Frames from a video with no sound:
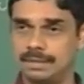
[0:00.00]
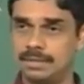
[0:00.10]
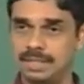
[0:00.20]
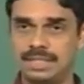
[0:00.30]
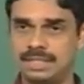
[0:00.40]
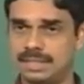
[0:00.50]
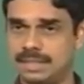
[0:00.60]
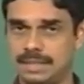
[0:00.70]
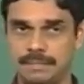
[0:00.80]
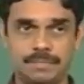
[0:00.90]
So there is
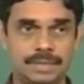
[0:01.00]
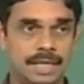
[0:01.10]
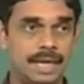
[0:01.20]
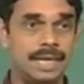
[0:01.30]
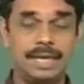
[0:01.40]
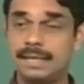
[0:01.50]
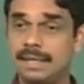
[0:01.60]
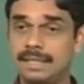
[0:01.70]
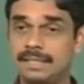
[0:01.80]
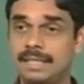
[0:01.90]
uh, a heat
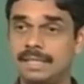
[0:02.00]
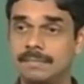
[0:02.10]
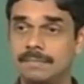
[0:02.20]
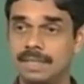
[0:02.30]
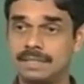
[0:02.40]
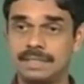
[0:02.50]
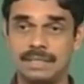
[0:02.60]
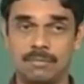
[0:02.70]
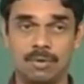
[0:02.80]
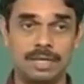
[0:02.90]
release taking place
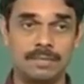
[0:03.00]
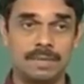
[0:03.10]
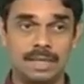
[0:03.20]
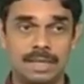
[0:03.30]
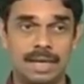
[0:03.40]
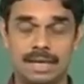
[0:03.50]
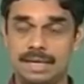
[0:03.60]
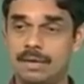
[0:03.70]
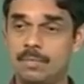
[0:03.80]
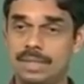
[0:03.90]
in a volume,
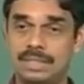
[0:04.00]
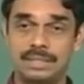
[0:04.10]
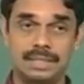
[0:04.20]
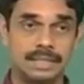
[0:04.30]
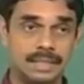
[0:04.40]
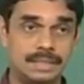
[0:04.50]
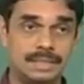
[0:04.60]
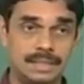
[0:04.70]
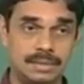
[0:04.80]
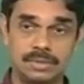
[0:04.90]
and how much
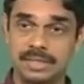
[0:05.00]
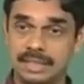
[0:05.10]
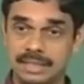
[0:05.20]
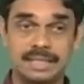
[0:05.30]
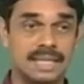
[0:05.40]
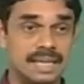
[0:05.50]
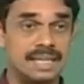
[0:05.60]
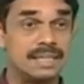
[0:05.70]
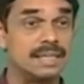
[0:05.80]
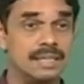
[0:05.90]
is the acoustic energy
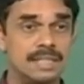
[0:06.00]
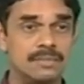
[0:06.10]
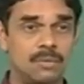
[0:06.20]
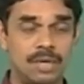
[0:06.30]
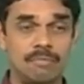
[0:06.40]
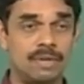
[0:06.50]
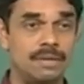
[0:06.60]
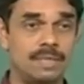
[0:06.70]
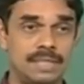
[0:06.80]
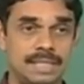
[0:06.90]
created in this volume
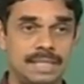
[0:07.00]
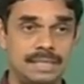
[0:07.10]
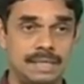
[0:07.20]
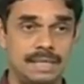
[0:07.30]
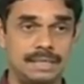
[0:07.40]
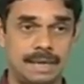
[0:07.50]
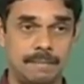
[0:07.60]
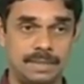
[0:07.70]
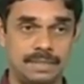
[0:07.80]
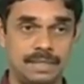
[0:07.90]
wherever the heat release
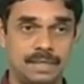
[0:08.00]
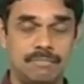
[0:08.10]
happens.